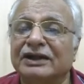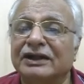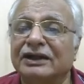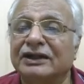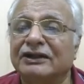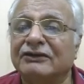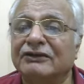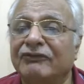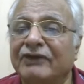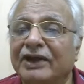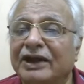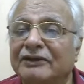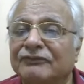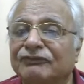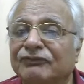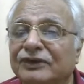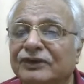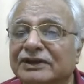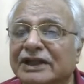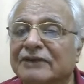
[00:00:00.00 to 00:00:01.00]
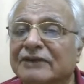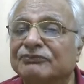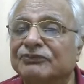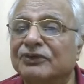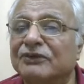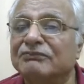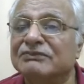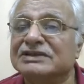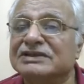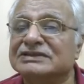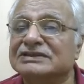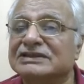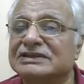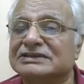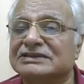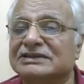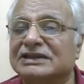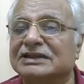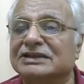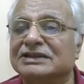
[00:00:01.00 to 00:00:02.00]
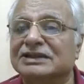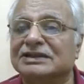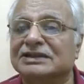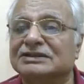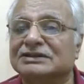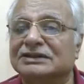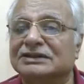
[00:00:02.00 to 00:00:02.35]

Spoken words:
required for type of business transaction.